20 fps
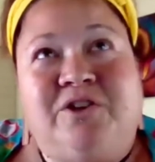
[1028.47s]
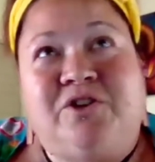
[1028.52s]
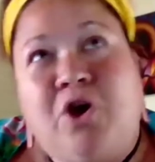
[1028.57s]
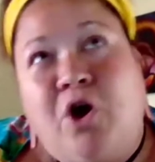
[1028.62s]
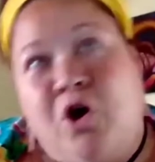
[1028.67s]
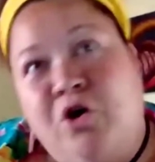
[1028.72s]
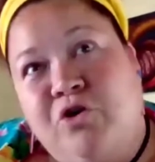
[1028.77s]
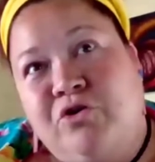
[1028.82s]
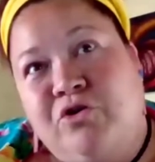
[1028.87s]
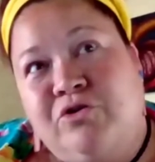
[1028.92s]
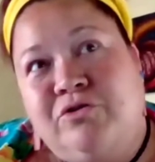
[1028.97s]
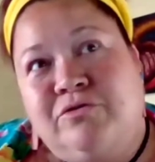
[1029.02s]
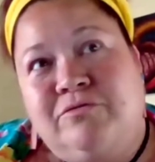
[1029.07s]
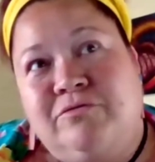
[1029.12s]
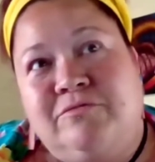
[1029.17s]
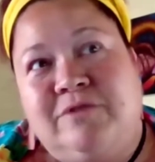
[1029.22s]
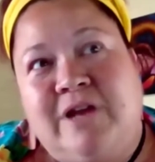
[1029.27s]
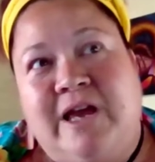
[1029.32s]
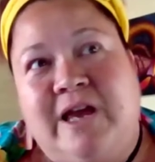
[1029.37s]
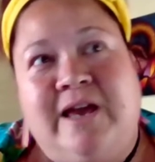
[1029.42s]

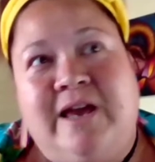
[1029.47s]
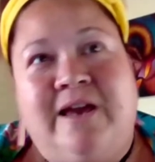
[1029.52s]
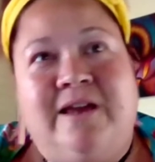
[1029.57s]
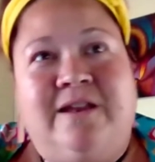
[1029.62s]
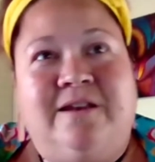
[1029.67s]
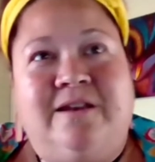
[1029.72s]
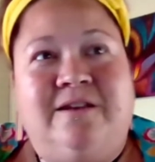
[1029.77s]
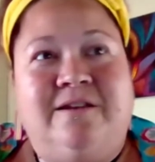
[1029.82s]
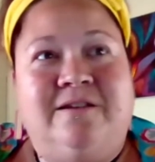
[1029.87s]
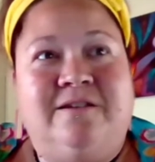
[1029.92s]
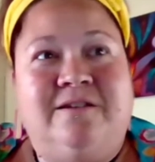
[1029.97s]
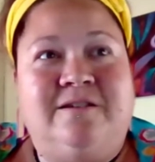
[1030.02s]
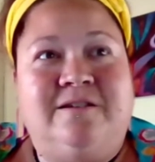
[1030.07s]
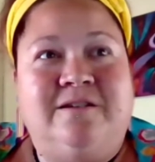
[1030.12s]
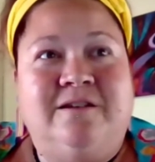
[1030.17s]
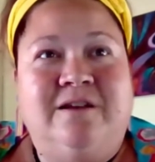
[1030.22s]
tone, and